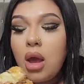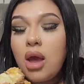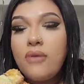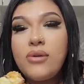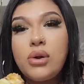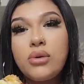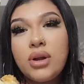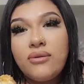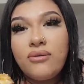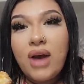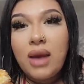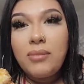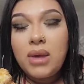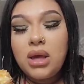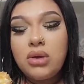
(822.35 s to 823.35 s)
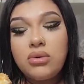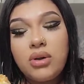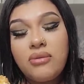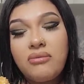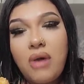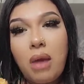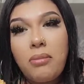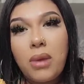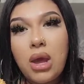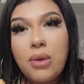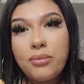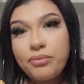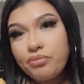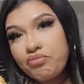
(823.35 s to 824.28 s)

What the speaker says: If you don't invite me, you don't invite me.